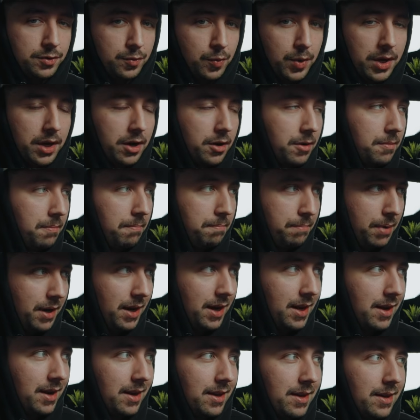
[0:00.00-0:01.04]
is weird,
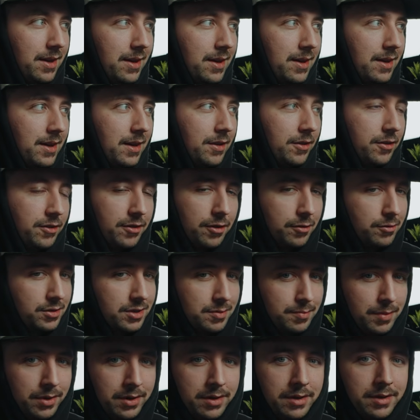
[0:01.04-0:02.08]
but it's so
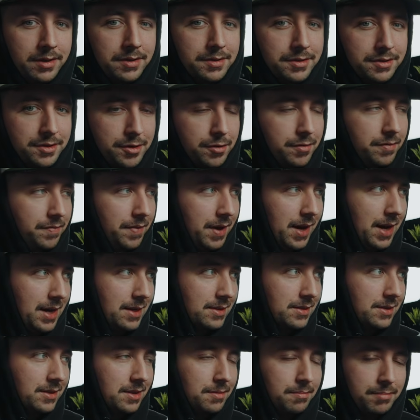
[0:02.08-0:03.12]
small, so
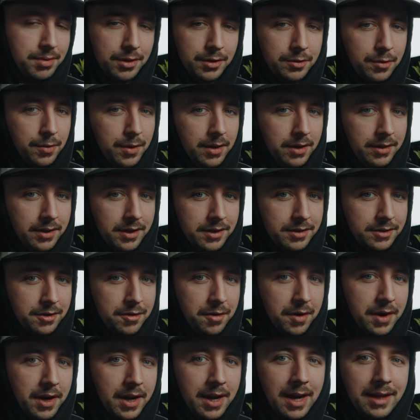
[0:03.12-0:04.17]
fast, and the build quality is
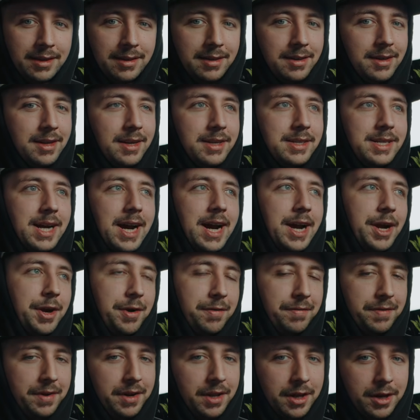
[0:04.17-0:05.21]
great. I did an
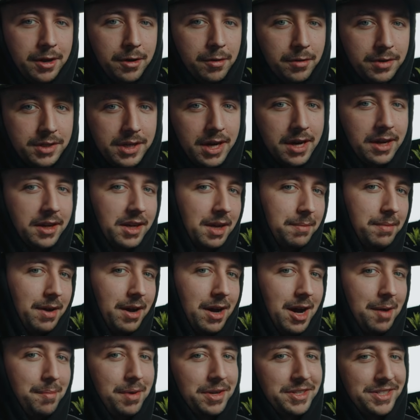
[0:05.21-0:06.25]
entire video talking
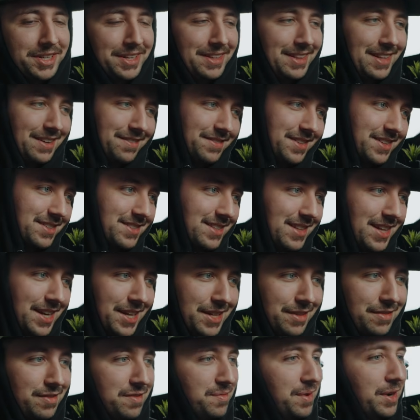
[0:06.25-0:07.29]
about how much I love this
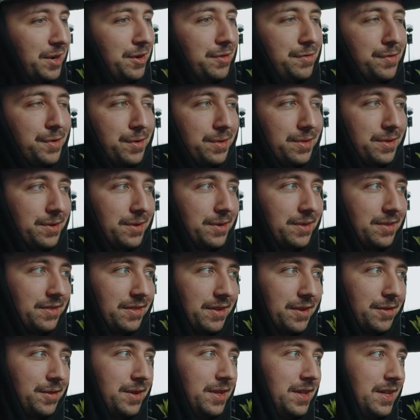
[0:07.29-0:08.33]
lens for Micro Four Thirds.
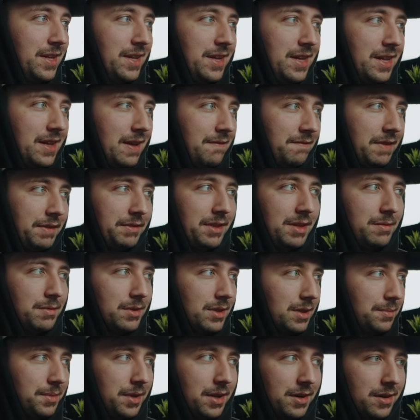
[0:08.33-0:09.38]
So
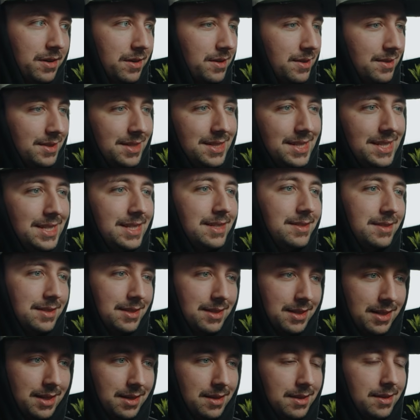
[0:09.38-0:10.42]
15mm,
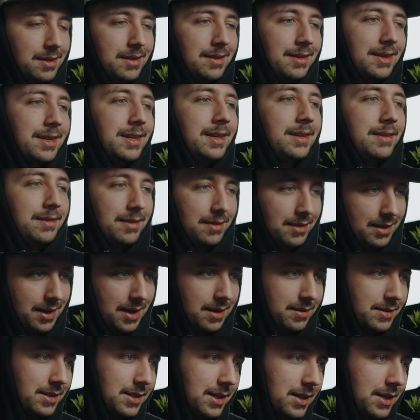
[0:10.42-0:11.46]
easily
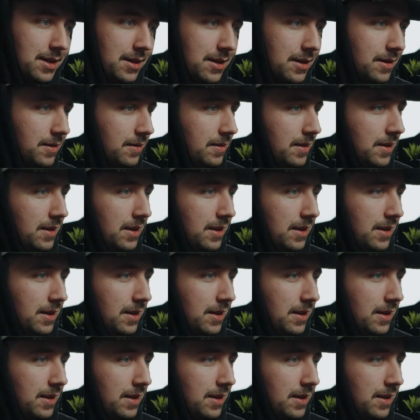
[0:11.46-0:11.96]
S tier.